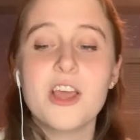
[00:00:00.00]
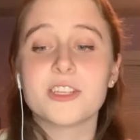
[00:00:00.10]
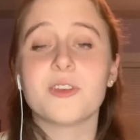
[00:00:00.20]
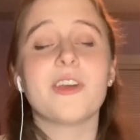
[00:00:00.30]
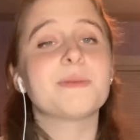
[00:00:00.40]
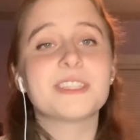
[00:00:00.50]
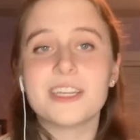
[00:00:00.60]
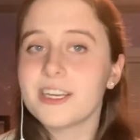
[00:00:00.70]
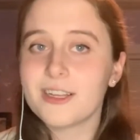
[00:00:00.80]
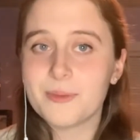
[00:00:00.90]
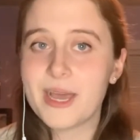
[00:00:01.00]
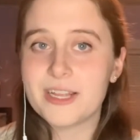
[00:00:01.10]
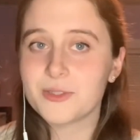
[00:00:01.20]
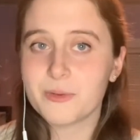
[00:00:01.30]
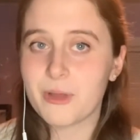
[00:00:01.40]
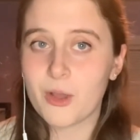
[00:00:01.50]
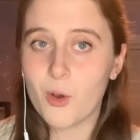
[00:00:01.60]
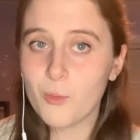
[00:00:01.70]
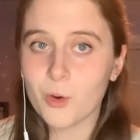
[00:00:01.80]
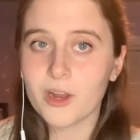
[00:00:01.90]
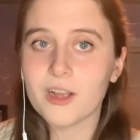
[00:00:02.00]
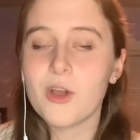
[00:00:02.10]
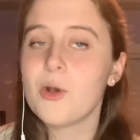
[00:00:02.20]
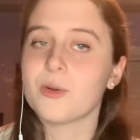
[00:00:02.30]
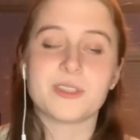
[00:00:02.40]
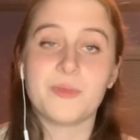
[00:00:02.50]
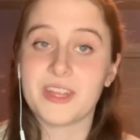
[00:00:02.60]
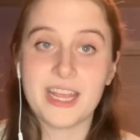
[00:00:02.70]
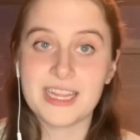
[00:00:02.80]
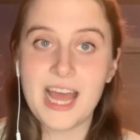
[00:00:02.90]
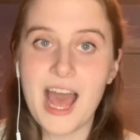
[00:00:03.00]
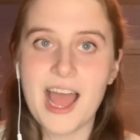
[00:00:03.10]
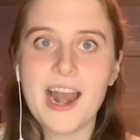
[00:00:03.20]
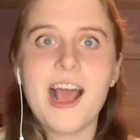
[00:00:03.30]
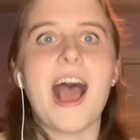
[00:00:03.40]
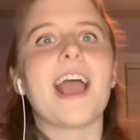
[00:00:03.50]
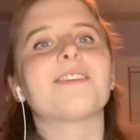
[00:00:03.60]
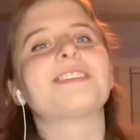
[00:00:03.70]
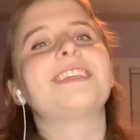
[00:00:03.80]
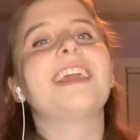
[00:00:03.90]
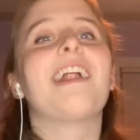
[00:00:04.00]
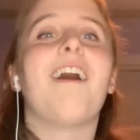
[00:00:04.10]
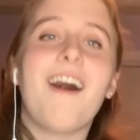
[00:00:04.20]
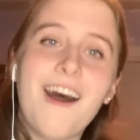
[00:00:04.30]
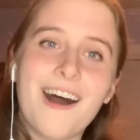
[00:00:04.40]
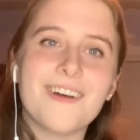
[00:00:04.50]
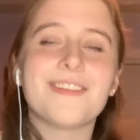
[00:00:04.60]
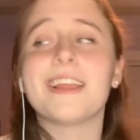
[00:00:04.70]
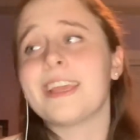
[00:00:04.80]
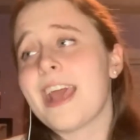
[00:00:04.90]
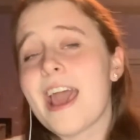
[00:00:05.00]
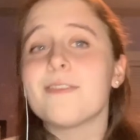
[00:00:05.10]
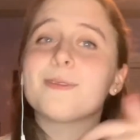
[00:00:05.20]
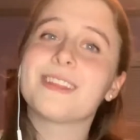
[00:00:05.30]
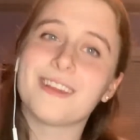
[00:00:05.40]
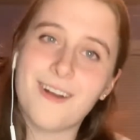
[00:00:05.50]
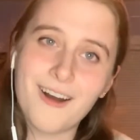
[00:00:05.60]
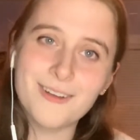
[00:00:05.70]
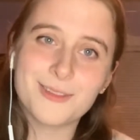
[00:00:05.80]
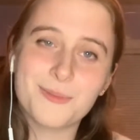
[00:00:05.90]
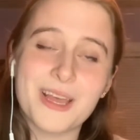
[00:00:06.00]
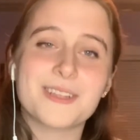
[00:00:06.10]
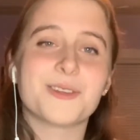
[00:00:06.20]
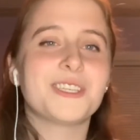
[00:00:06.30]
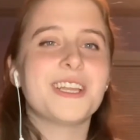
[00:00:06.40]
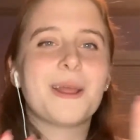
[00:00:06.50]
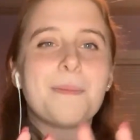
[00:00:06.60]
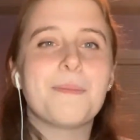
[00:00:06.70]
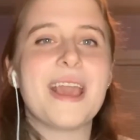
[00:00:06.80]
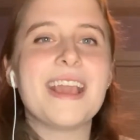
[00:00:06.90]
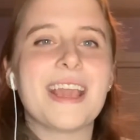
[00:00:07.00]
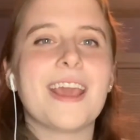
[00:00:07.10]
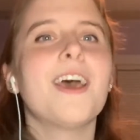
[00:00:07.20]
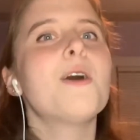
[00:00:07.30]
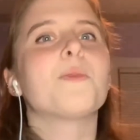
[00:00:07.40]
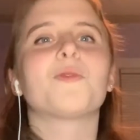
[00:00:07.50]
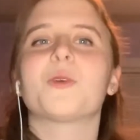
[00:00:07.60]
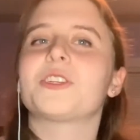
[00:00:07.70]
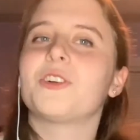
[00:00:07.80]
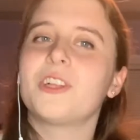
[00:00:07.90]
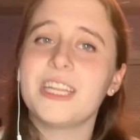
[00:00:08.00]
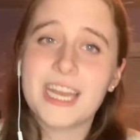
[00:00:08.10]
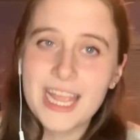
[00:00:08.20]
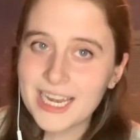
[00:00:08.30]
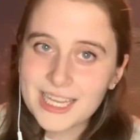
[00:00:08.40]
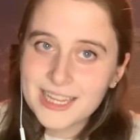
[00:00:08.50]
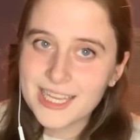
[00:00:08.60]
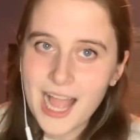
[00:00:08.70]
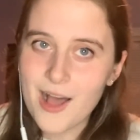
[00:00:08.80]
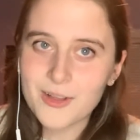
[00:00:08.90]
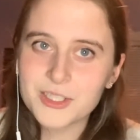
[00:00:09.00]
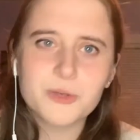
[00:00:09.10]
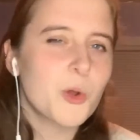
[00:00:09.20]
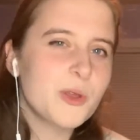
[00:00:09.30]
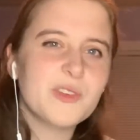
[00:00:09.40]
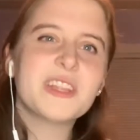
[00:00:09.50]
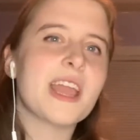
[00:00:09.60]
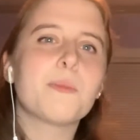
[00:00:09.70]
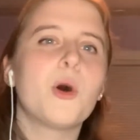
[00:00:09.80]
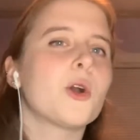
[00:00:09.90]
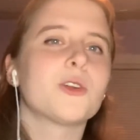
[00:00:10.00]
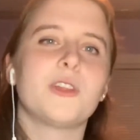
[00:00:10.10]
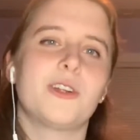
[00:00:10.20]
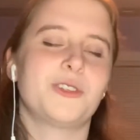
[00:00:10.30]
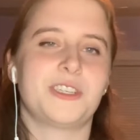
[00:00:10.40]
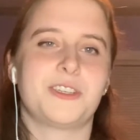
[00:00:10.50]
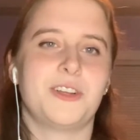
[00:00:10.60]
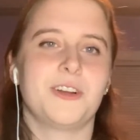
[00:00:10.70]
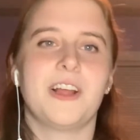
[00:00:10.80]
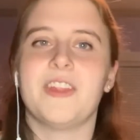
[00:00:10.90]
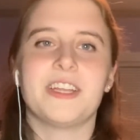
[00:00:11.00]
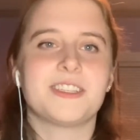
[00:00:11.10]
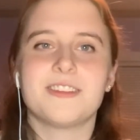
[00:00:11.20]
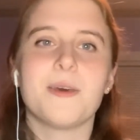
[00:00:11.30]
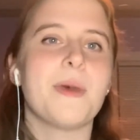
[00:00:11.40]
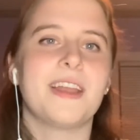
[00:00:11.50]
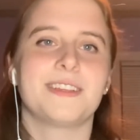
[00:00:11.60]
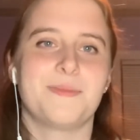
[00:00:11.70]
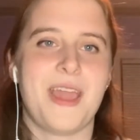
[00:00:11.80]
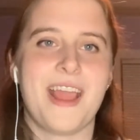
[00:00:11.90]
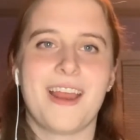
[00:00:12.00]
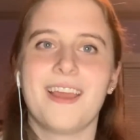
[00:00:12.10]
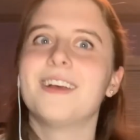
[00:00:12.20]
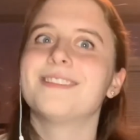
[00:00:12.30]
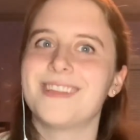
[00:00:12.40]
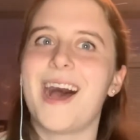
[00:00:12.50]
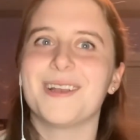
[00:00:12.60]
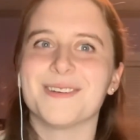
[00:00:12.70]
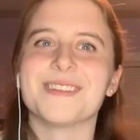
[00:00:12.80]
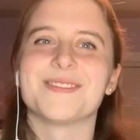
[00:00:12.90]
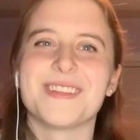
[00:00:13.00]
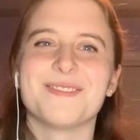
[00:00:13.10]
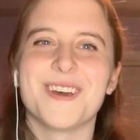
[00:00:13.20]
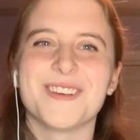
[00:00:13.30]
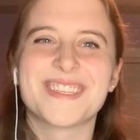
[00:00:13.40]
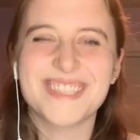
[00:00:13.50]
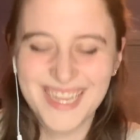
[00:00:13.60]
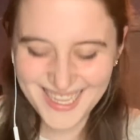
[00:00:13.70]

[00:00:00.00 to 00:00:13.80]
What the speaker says: So if I'm sitting on the bed doing my homework or something like that, I have to get off and get everything off the bed so she can make it before she'll clean anything else. She won't even like put her laundry to start unless the bed is made. That annoys me the most.